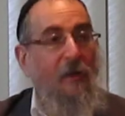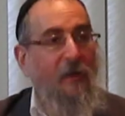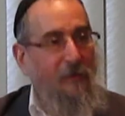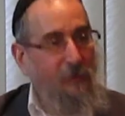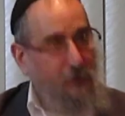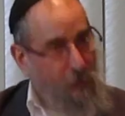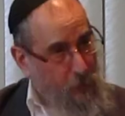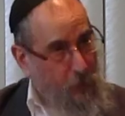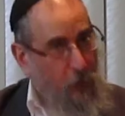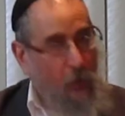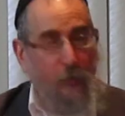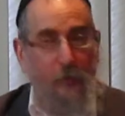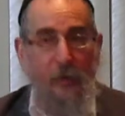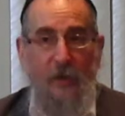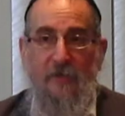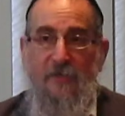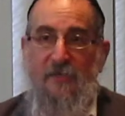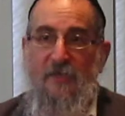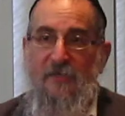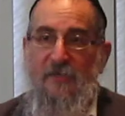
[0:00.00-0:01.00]
You know,
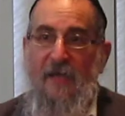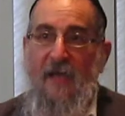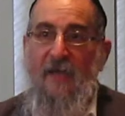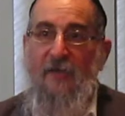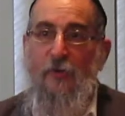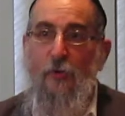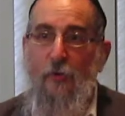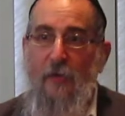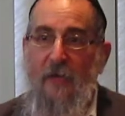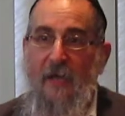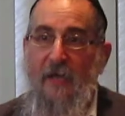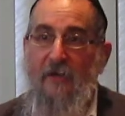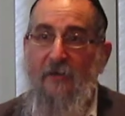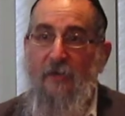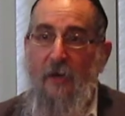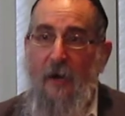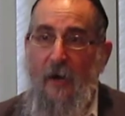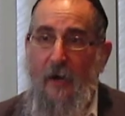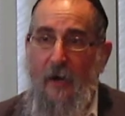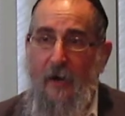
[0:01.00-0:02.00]
there's a saying, you can't
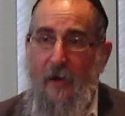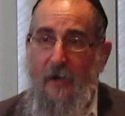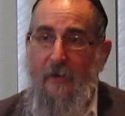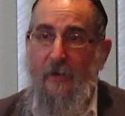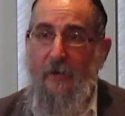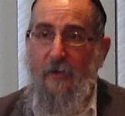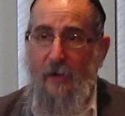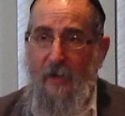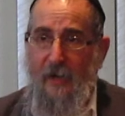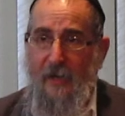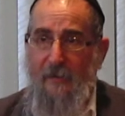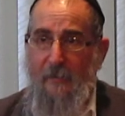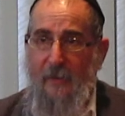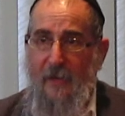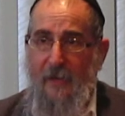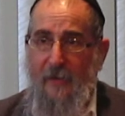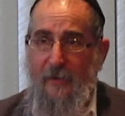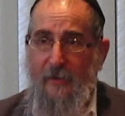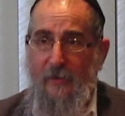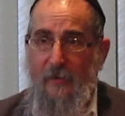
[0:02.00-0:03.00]
con a con
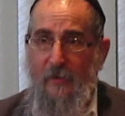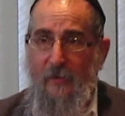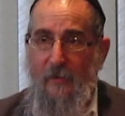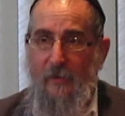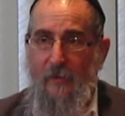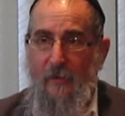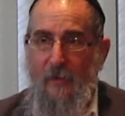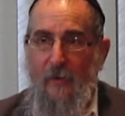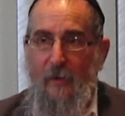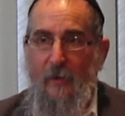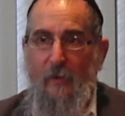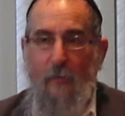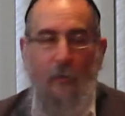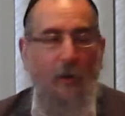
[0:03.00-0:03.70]
man.